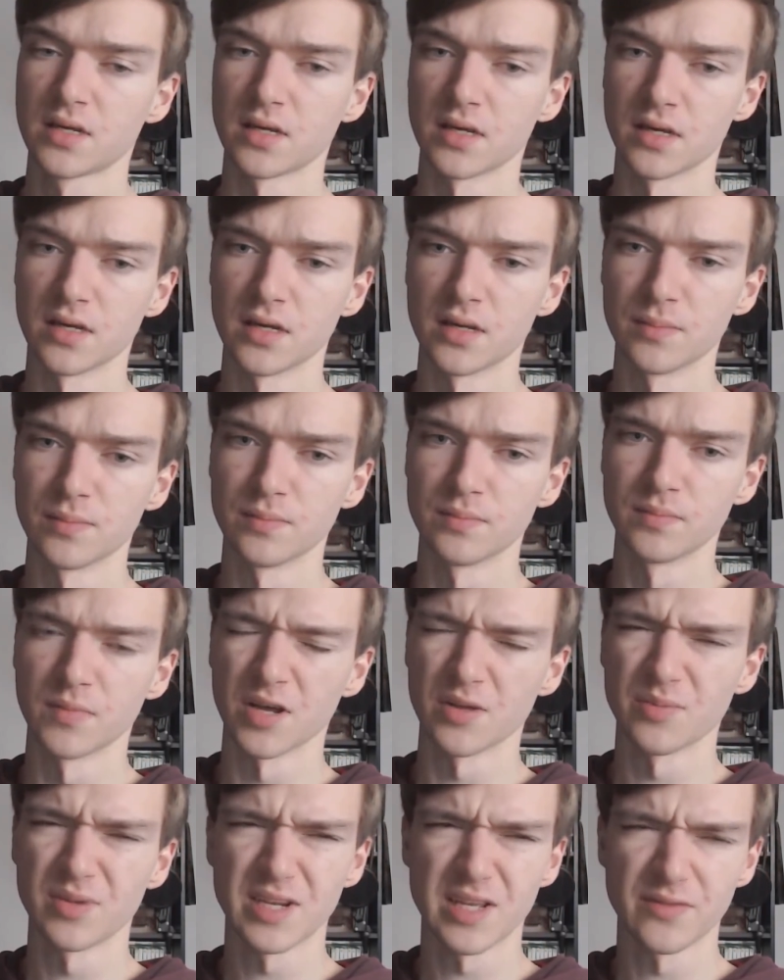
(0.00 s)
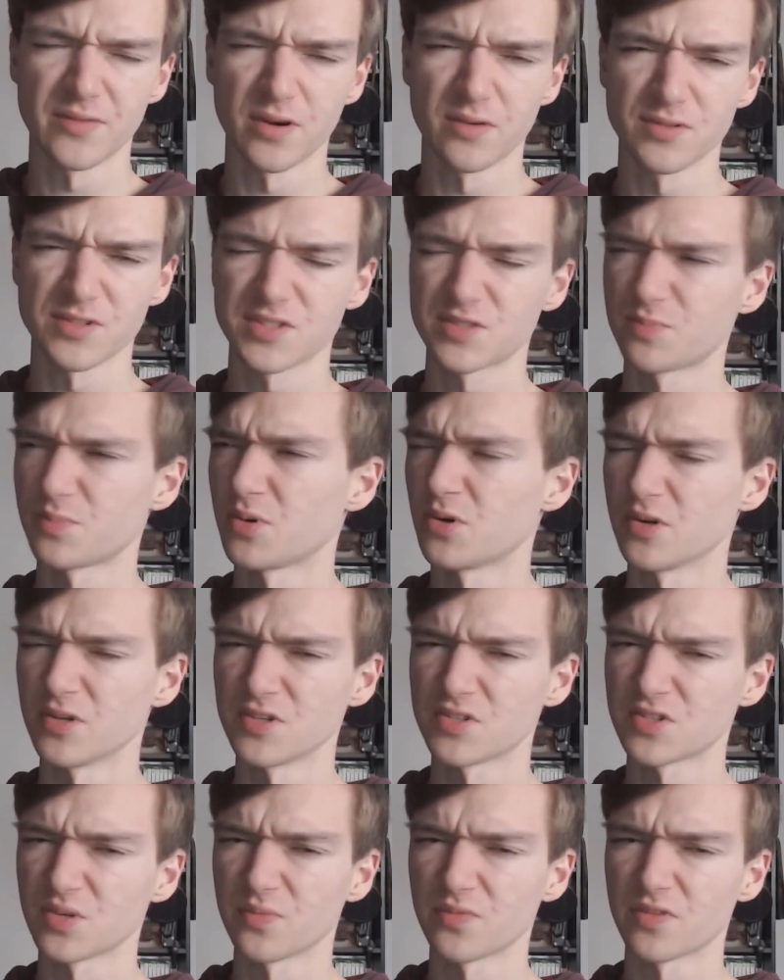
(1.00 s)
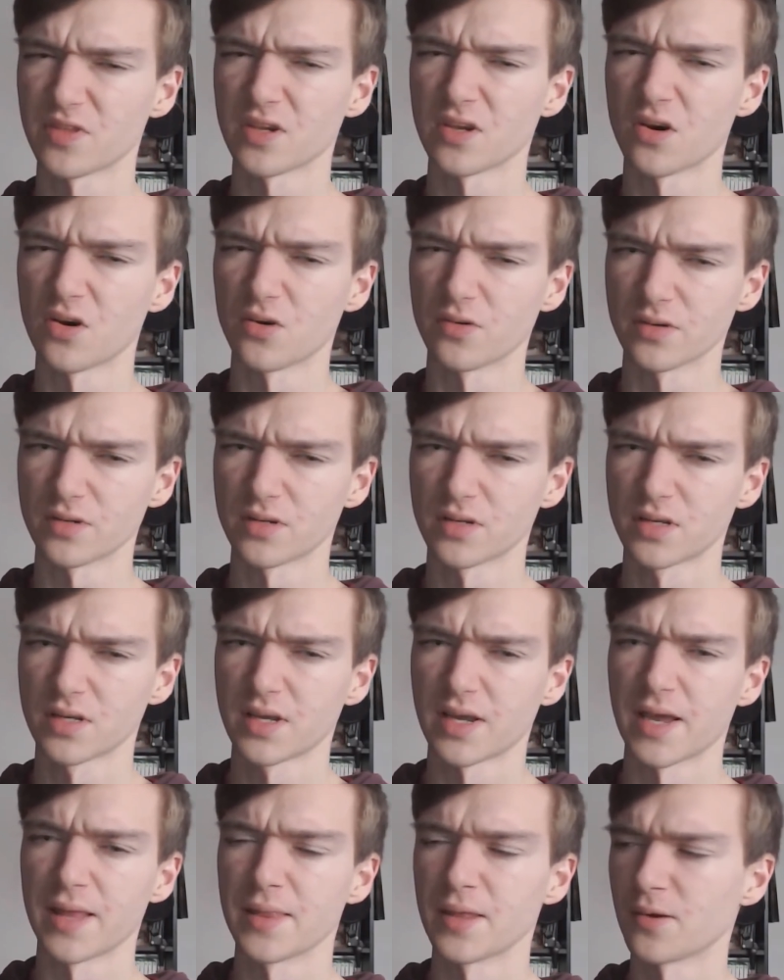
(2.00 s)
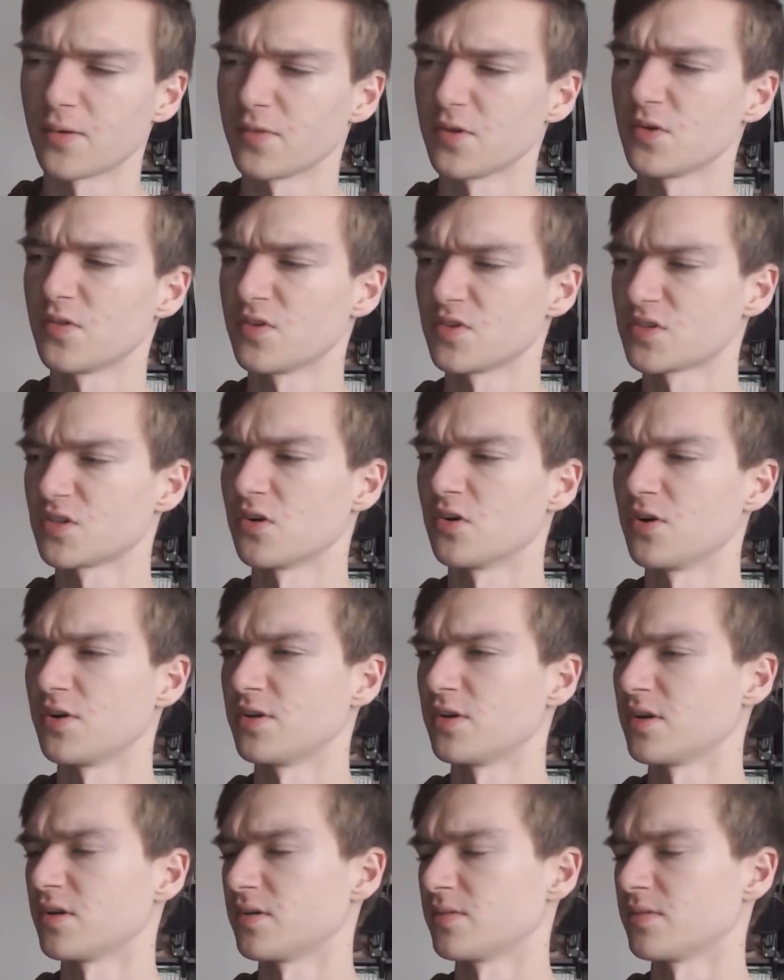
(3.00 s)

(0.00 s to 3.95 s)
I believe I was putting something on, and then on the other side